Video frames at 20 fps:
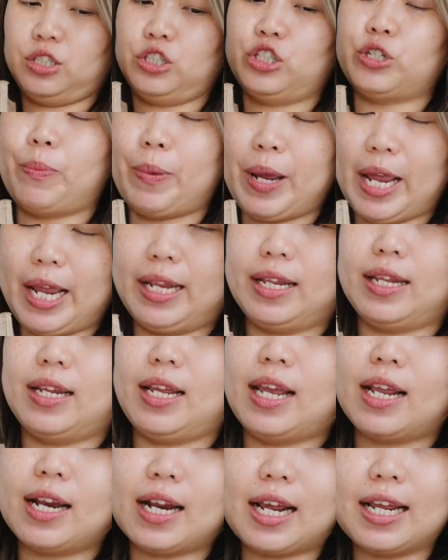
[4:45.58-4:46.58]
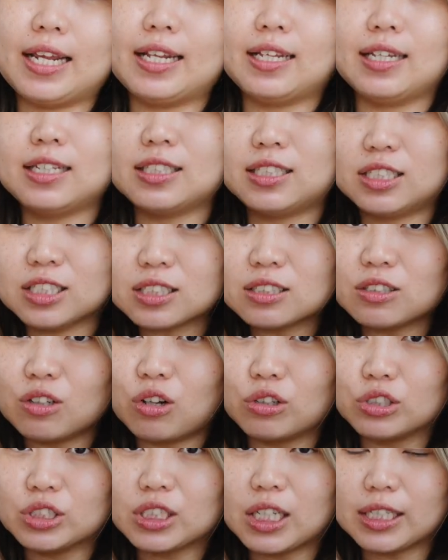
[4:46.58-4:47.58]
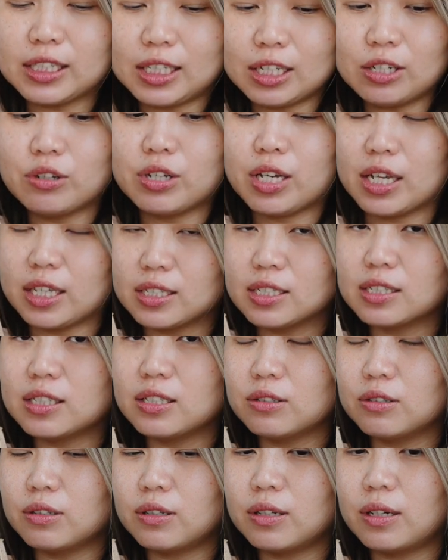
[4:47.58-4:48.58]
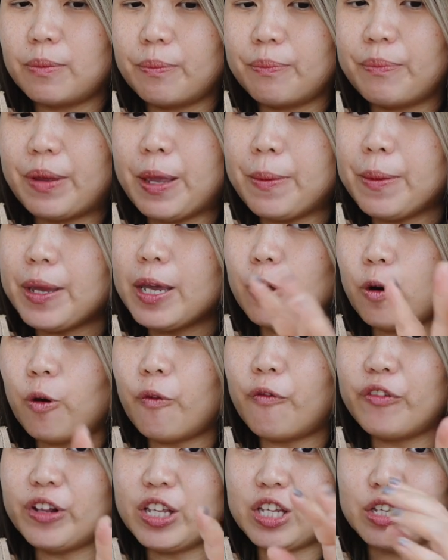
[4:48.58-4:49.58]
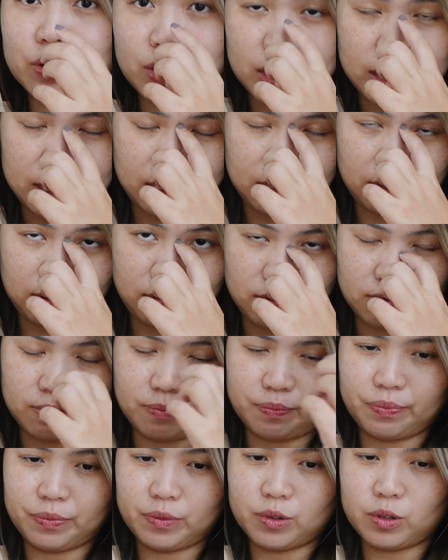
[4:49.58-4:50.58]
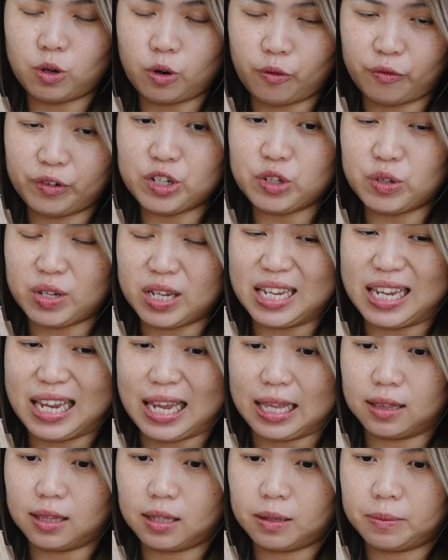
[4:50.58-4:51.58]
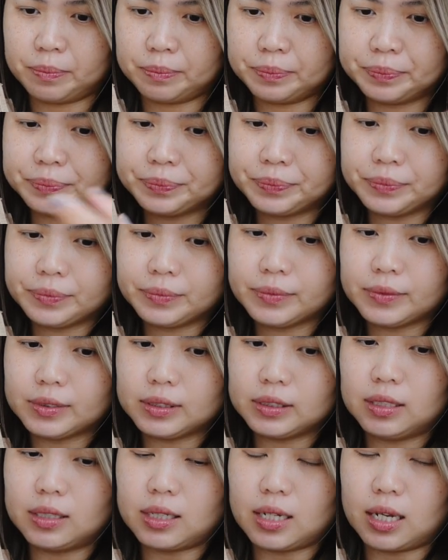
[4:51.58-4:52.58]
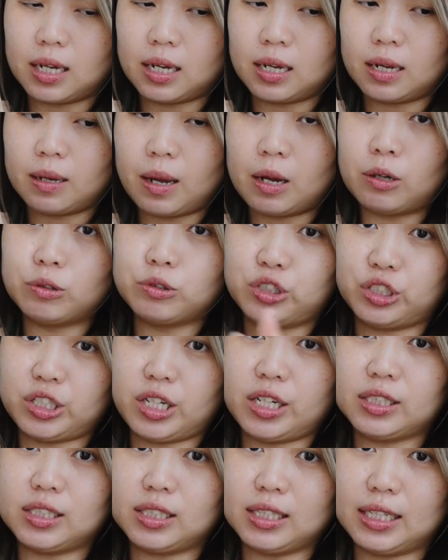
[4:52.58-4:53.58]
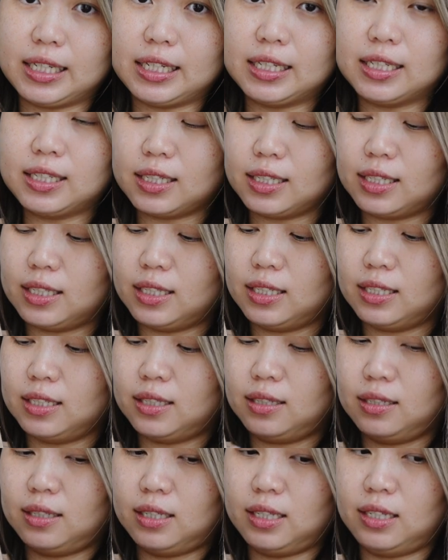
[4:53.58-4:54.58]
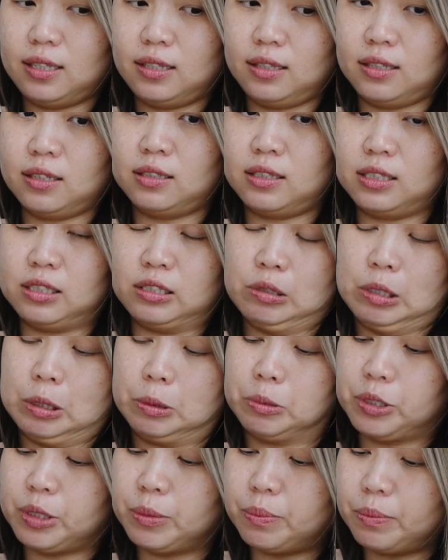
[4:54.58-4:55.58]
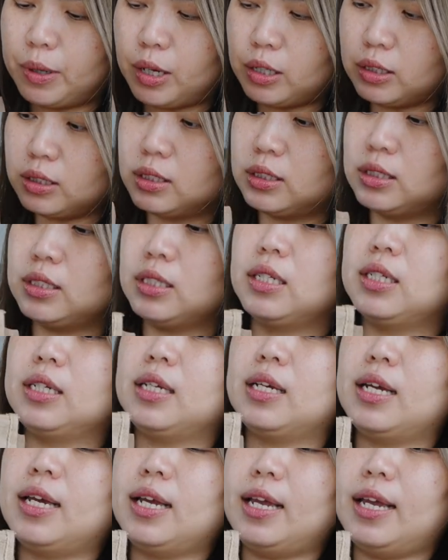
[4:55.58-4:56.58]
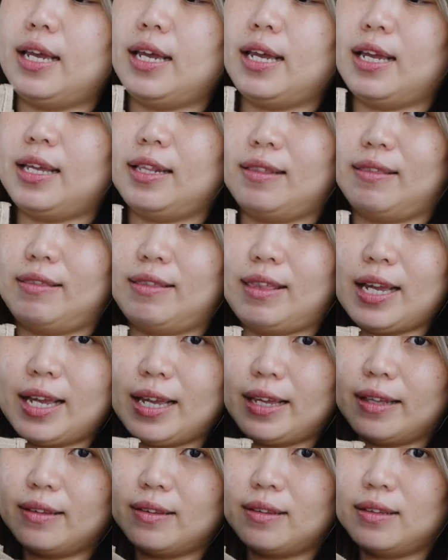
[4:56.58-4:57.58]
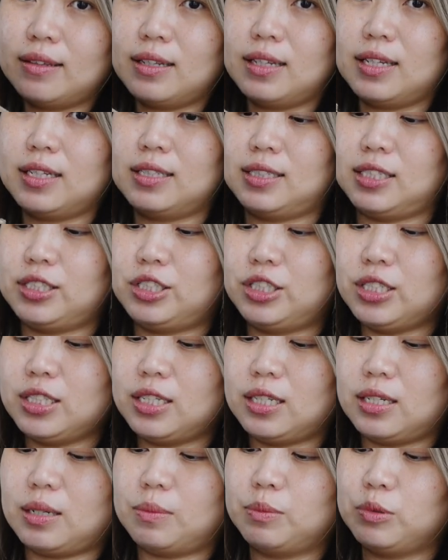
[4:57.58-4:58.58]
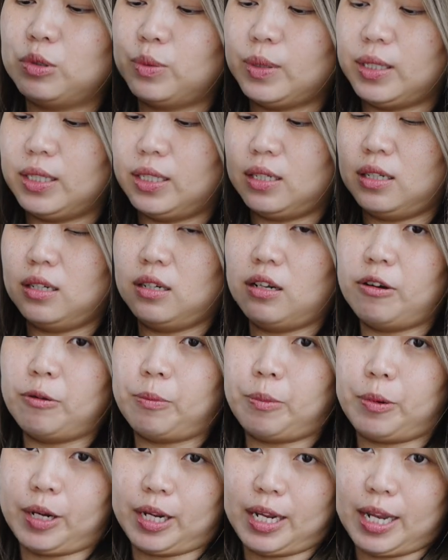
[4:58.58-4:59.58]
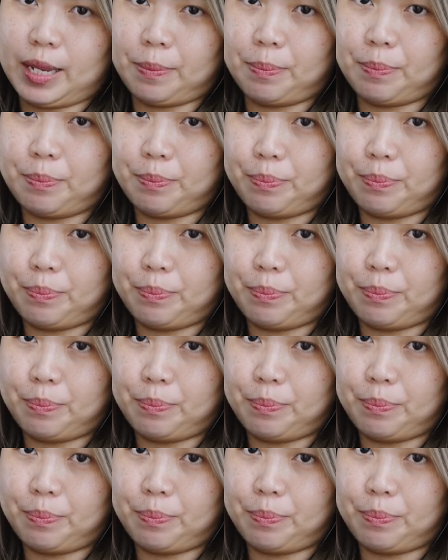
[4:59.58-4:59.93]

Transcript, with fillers: Japan, and I it just launched. I think you can still, maybe, hopefully you can still, hopefully you can get them. Uh, I'll share the link in the description box. And then it actually comes with a lot of pocket